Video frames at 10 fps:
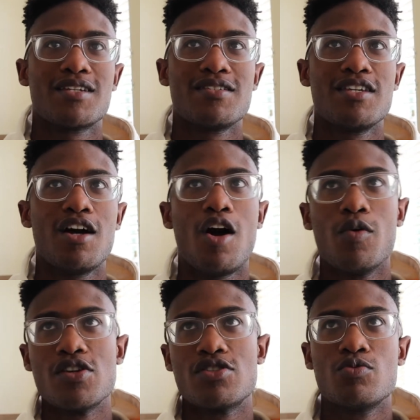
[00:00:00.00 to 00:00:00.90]
because he
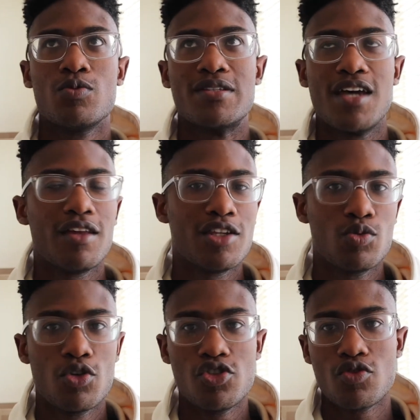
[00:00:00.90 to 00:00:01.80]
always would tell
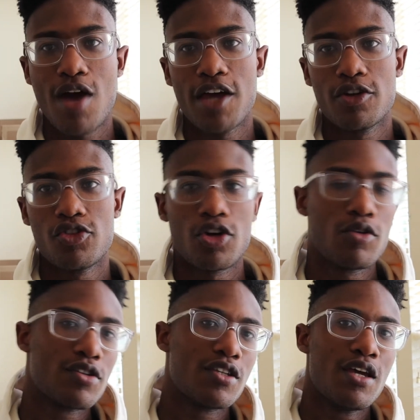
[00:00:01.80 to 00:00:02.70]
these would you rather
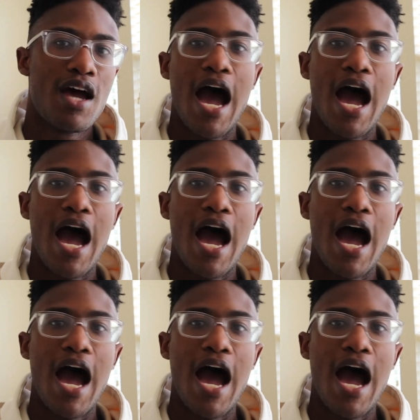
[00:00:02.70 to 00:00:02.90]
jokes.